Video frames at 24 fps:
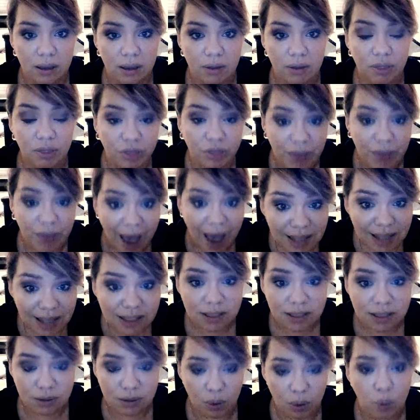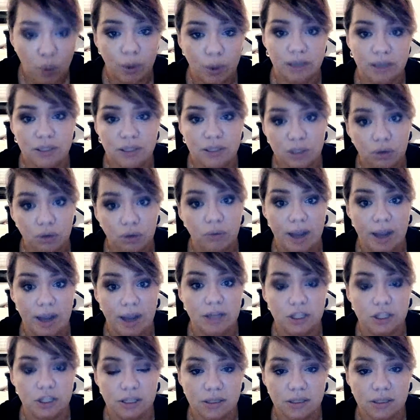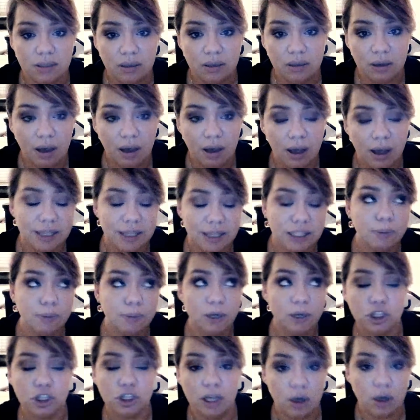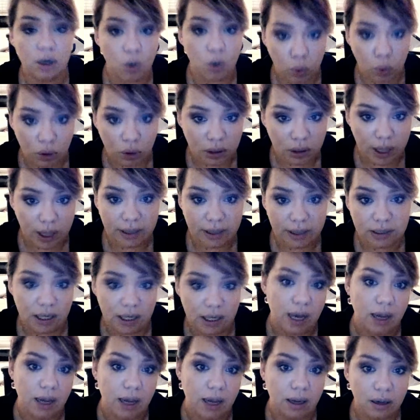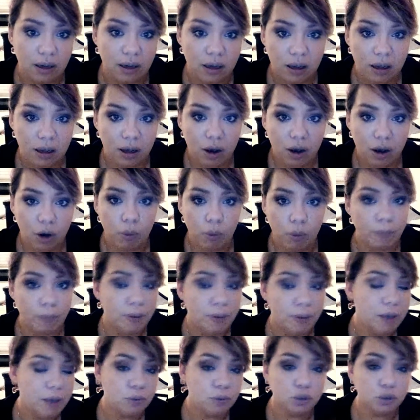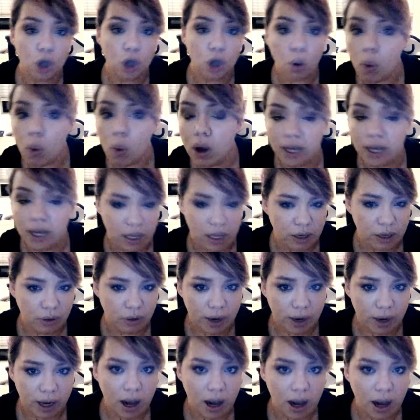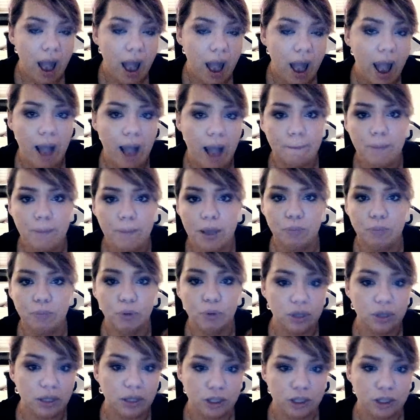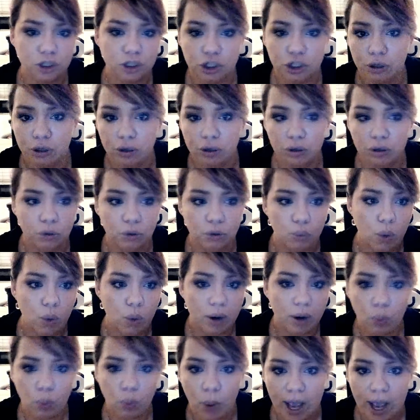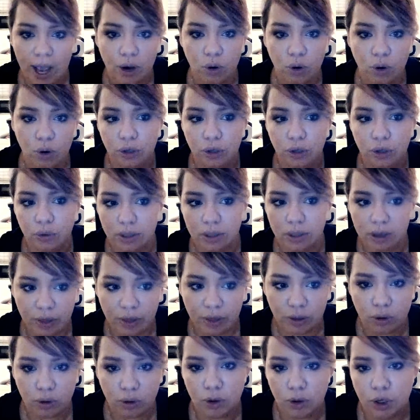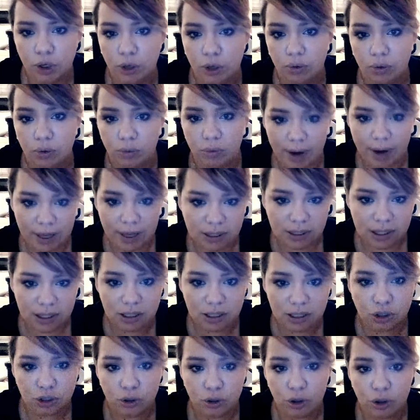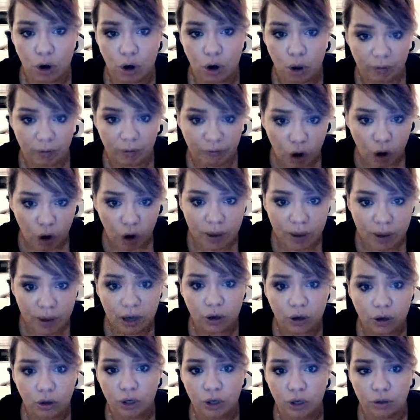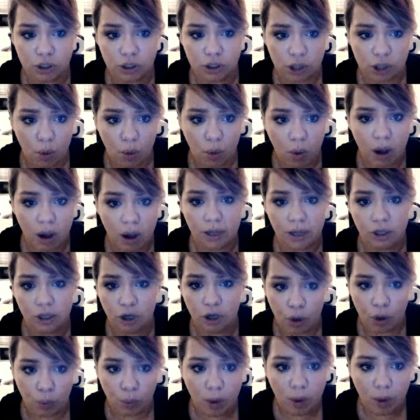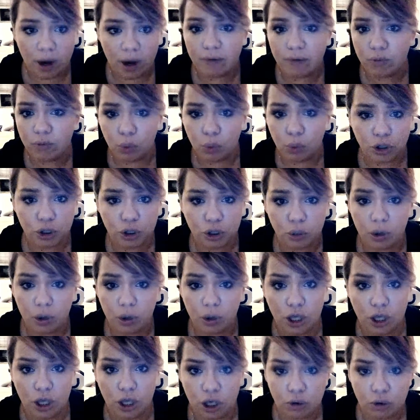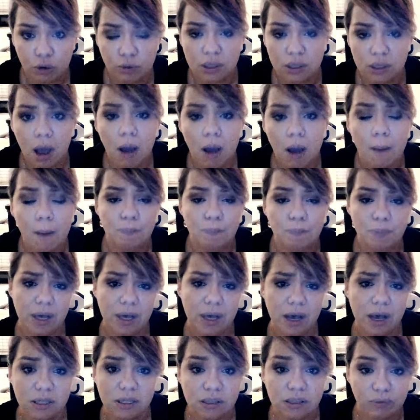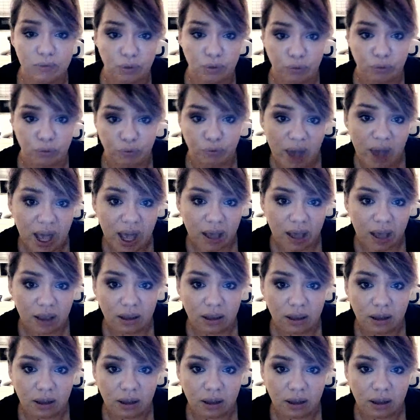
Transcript: That's what is courageous, especially in a world like today, where people don't want to hear it, and people think that you're one way or you're another, or you're a racist or you're homophobic or you're so on, and whatever word you want to use because of your faith.